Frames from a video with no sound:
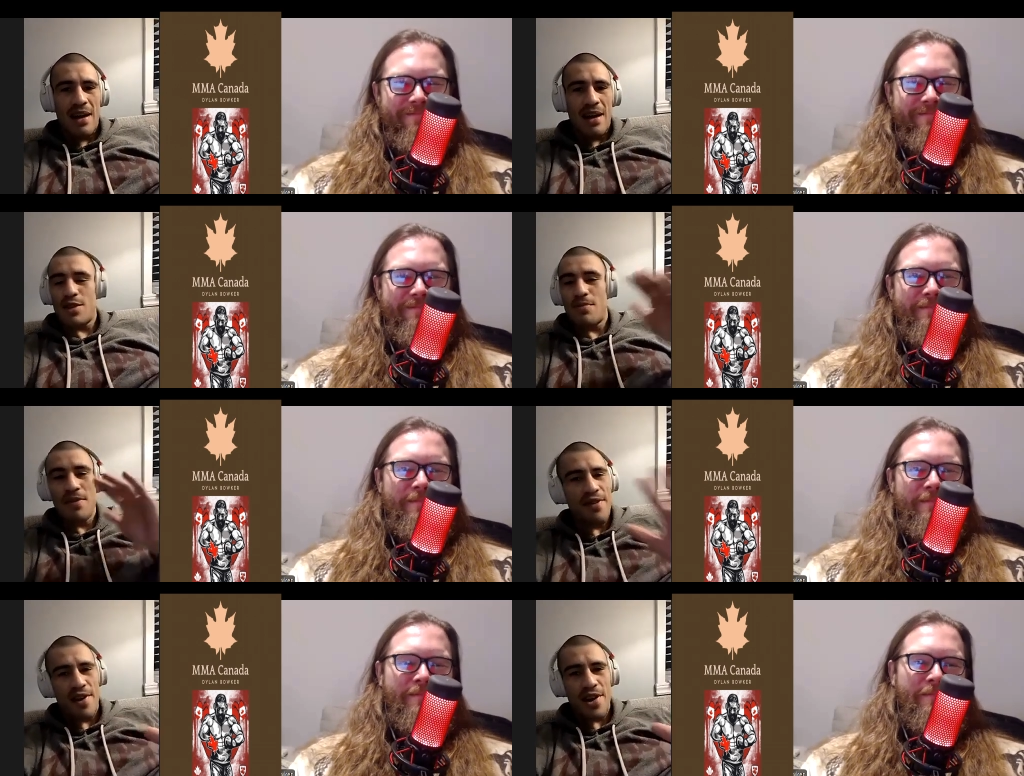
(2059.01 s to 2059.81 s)
Speaker 1: I've just
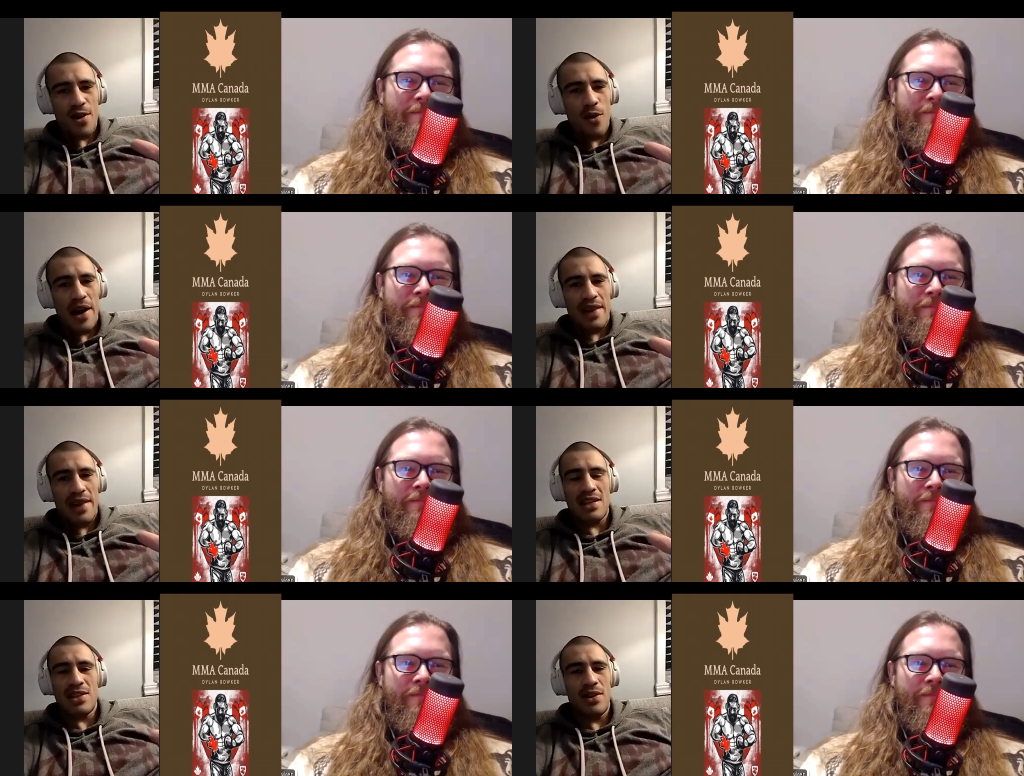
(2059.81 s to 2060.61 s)
been very
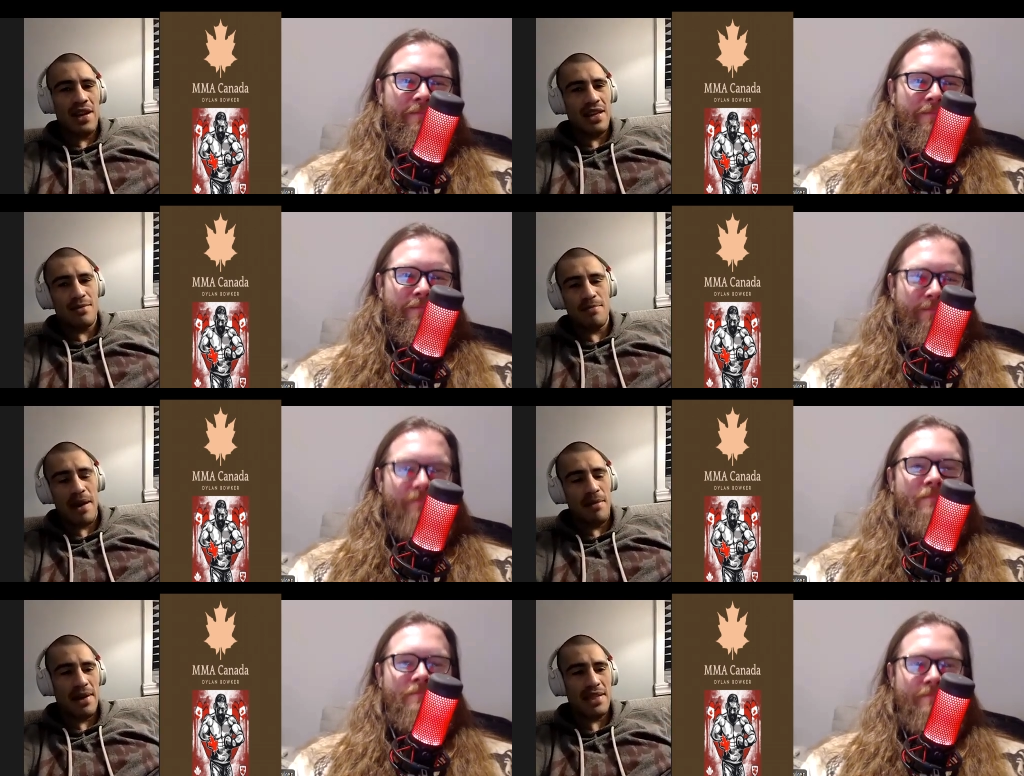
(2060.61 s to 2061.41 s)
quiet. That's all it's
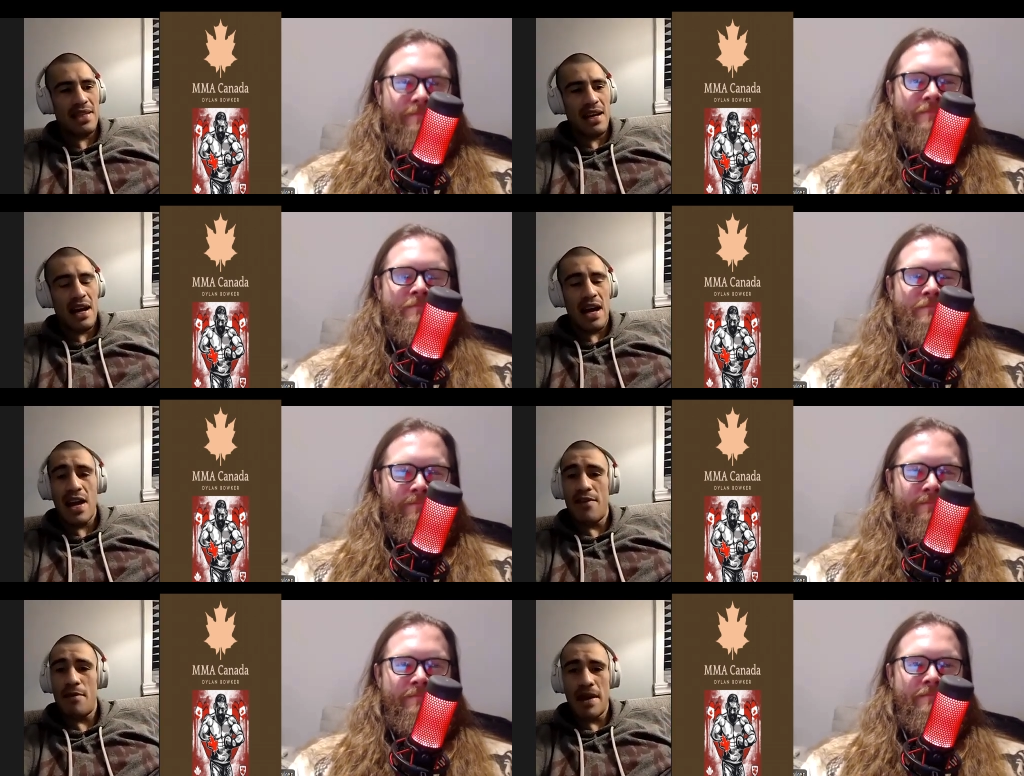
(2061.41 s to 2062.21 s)
been. But uh,
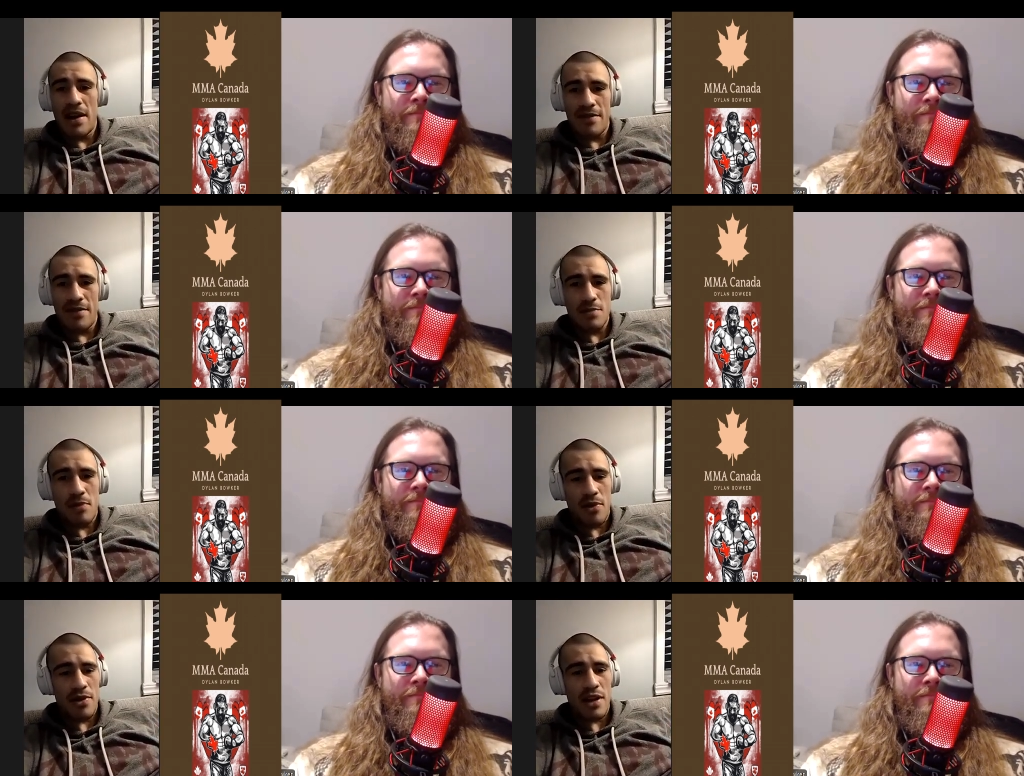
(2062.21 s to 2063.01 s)
I never been out of the
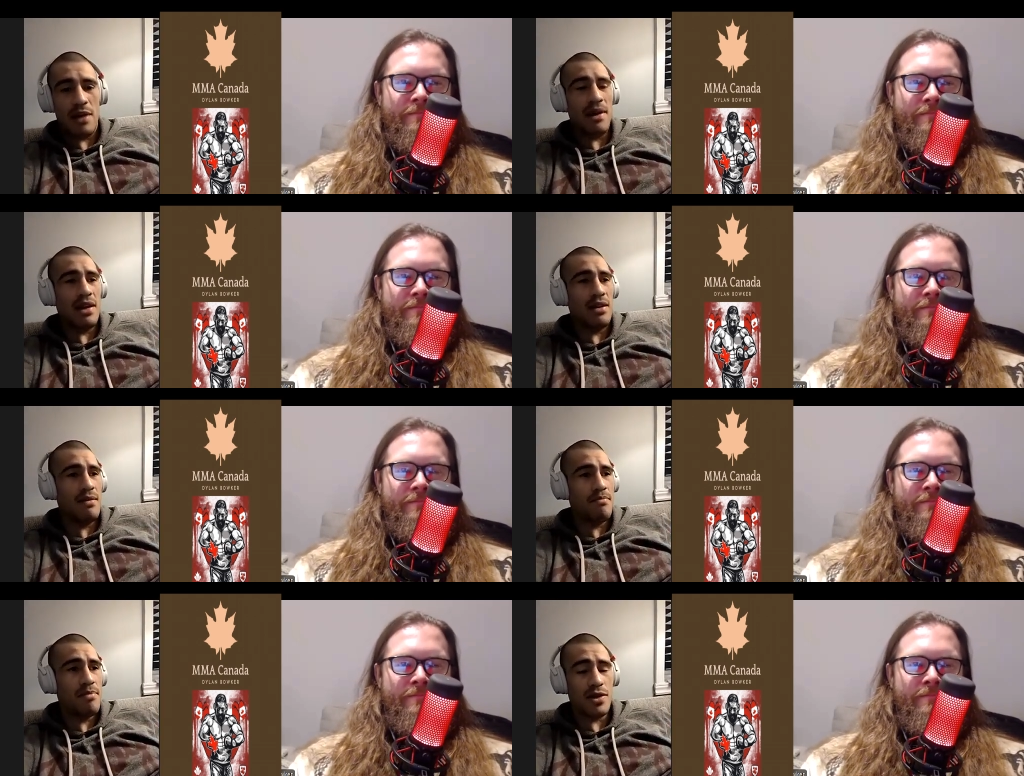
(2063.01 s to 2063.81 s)
sport. I've
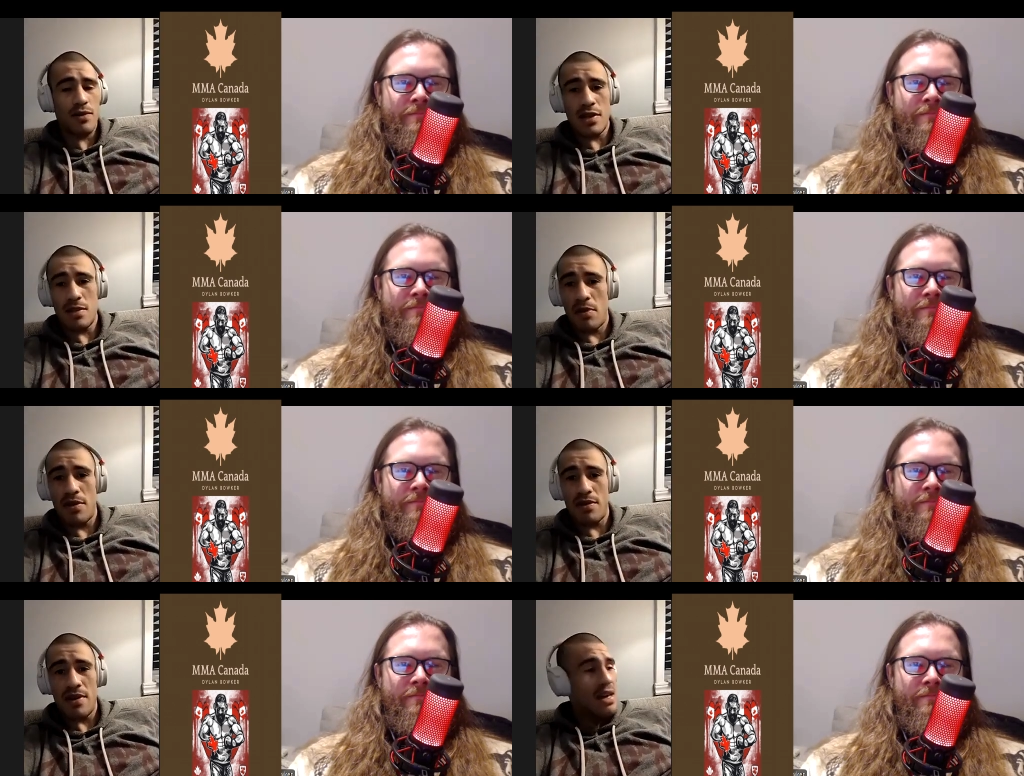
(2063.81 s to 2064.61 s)
been pursuing the
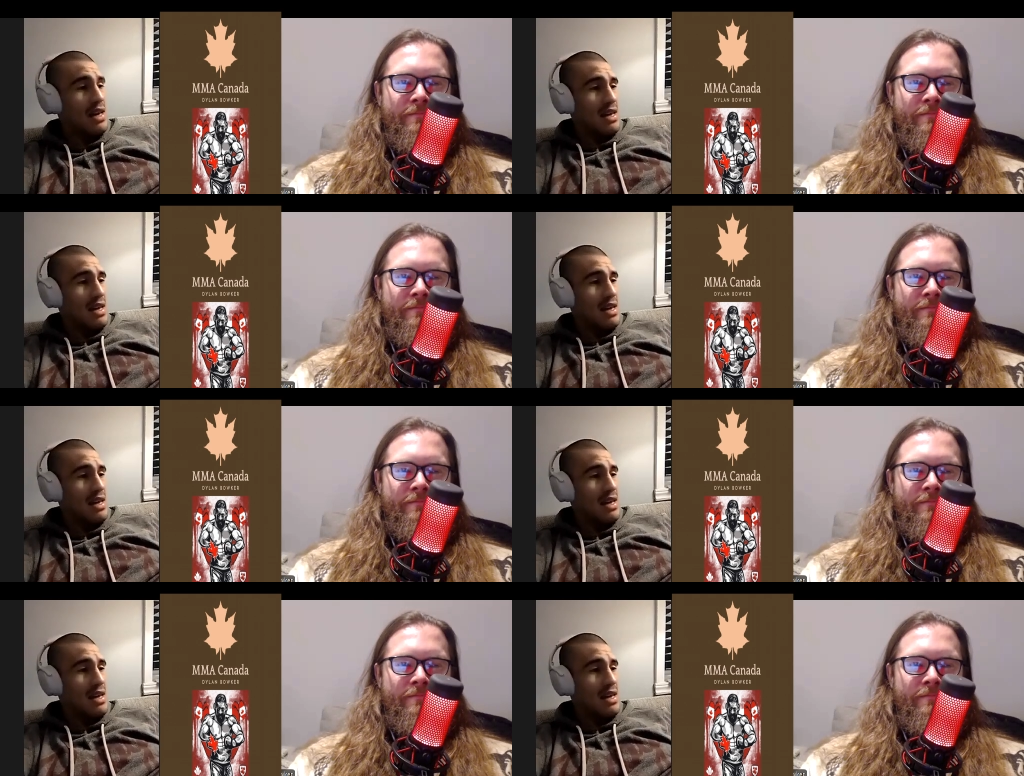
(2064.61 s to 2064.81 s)
sport